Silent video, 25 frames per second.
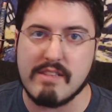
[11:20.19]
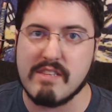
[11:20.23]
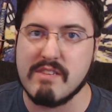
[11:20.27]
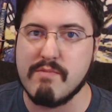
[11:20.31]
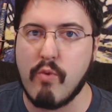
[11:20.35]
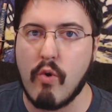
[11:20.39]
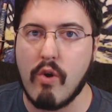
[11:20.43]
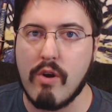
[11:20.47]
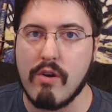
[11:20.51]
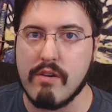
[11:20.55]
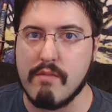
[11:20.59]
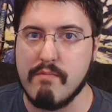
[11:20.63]

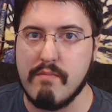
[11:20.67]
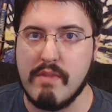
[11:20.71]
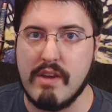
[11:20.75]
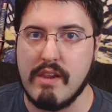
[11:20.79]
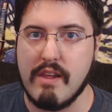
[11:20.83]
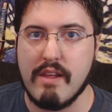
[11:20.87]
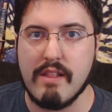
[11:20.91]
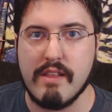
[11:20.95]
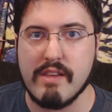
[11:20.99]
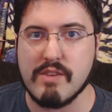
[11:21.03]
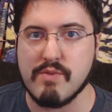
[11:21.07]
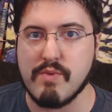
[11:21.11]
spoiled
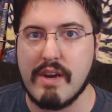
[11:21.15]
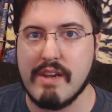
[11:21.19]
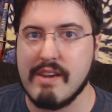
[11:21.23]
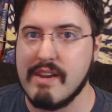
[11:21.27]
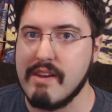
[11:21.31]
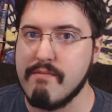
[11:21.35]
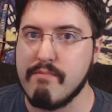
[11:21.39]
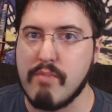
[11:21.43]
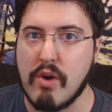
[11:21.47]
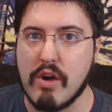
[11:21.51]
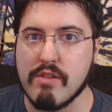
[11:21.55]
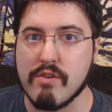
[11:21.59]
immediately, so I
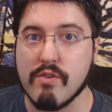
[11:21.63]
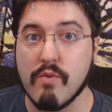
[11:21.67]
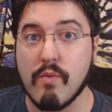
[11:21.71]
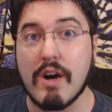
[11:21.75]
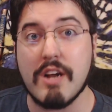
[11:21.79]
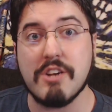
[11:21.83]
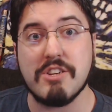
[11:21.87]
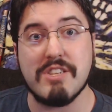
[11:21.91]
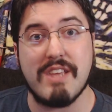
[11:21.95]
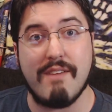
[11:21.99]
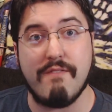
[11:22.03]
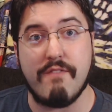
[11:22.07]
didn't bother to
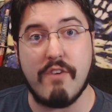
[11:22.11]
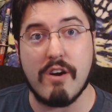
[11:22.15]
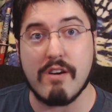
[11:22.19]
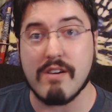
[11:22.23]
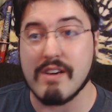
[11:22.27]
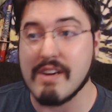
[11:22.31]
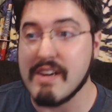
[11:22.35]
watch that far.